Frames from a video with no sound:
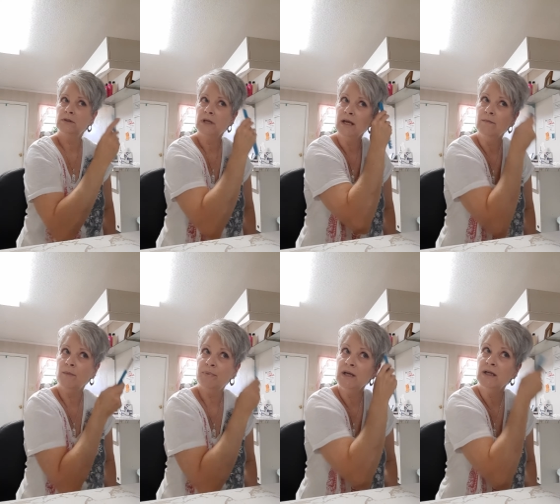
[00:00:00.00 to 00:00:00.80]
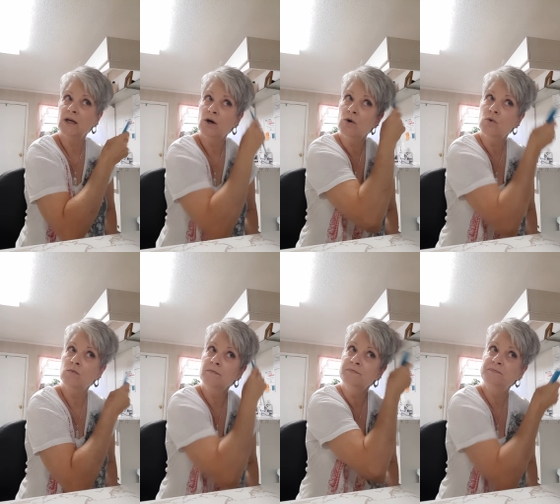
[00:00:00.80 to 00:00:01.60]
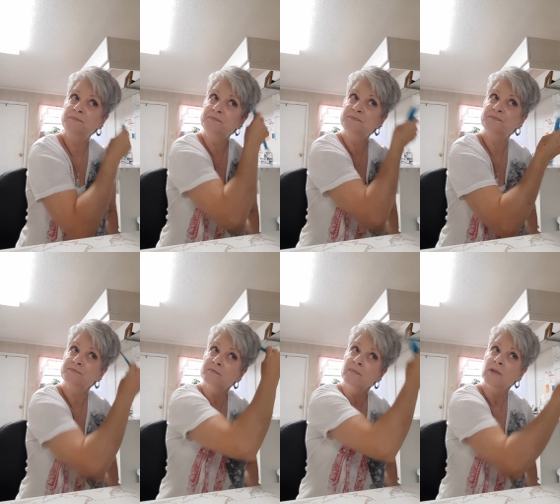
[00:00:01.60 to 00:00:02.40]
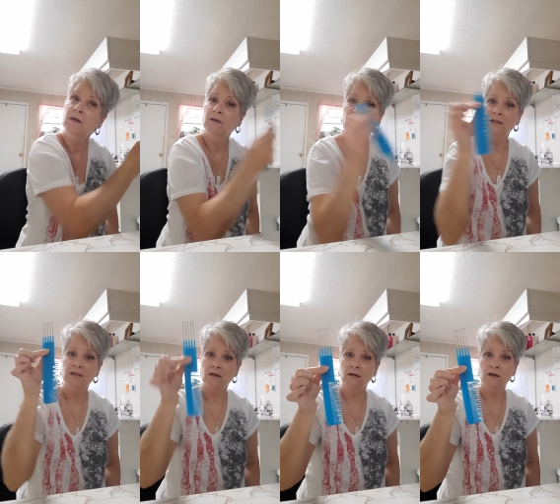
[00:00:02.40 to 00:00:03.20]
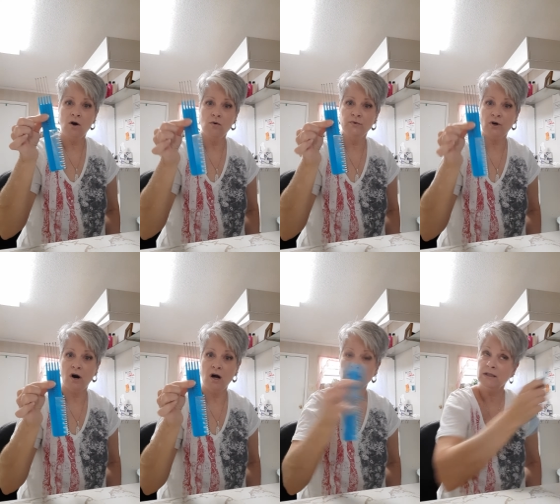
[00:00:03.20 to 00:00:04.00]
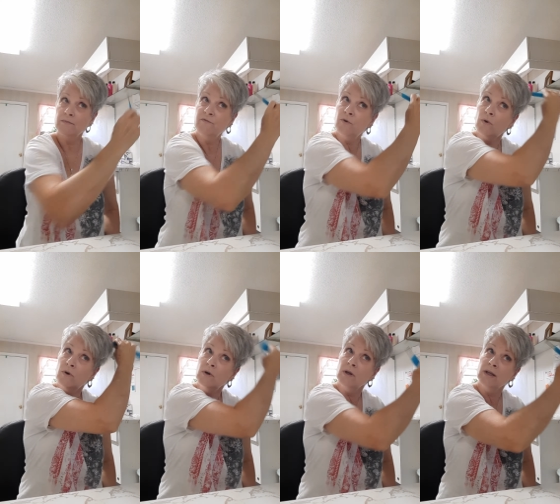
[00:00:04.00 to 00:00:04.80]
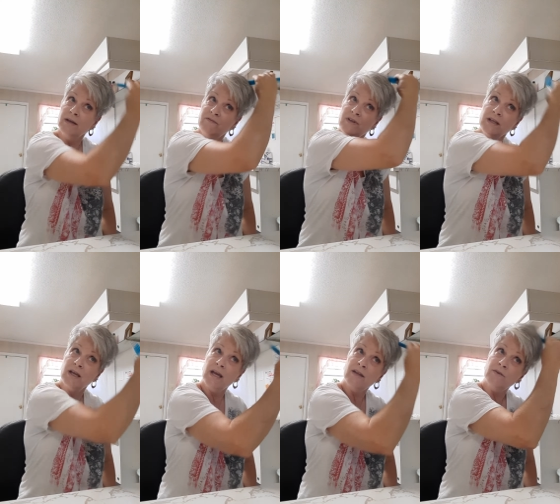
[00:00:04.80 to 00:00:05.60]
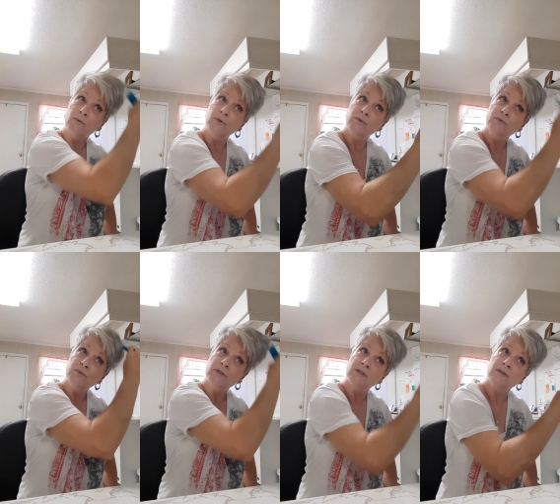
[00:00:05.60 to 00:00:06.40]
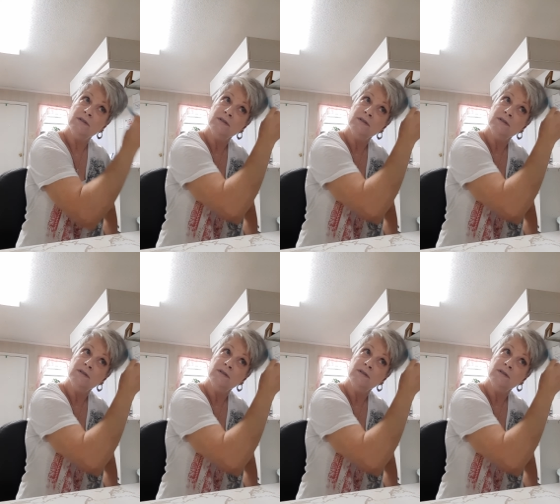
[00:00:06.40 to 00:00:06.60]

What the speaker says: Take my pick comb. These combs are awesome for lifting at the roots.